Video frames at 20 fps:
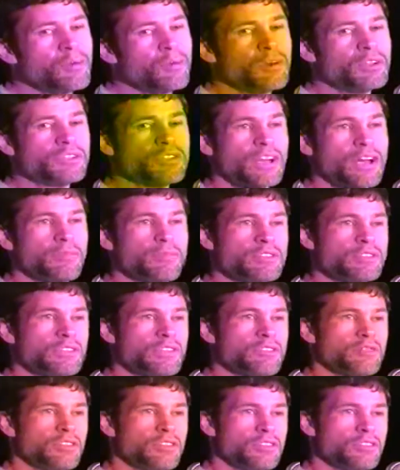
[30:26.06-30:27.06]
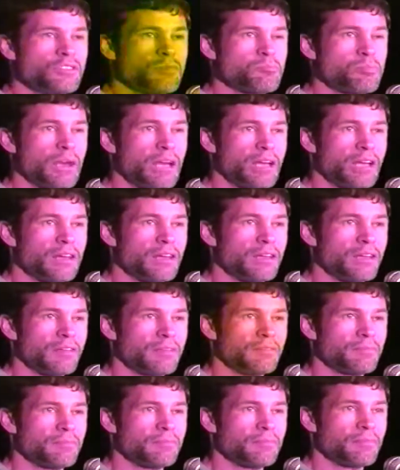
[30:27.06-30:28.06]
Well, Tommy's living in
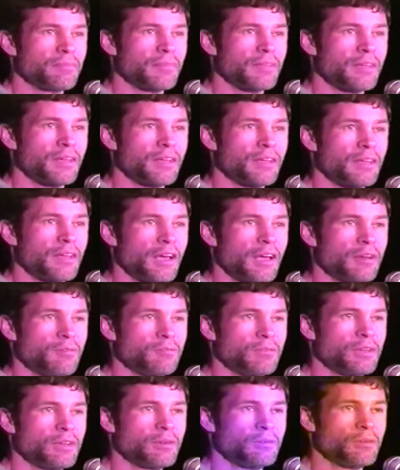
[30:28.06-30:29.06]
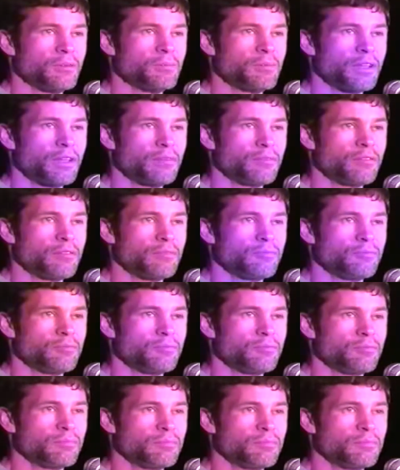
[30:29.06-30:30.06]
Japan, and I haven't been able to play with
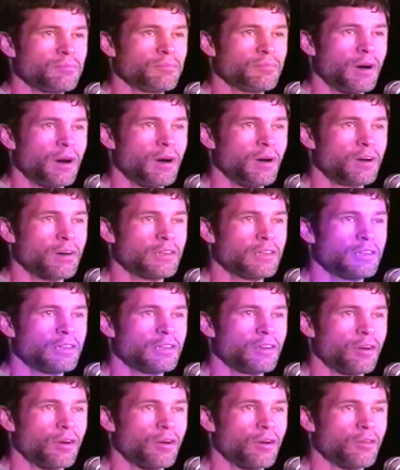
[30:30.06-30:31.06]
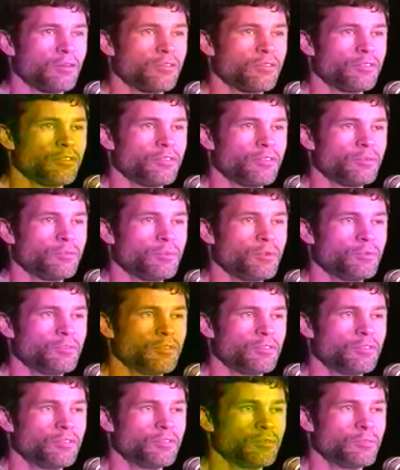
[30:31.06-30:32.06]
him hardly at all since he moved
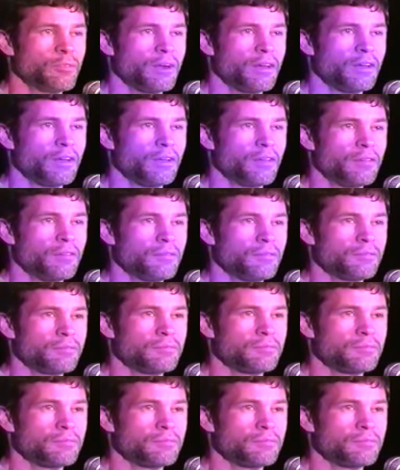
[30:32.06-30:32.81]
to Japan.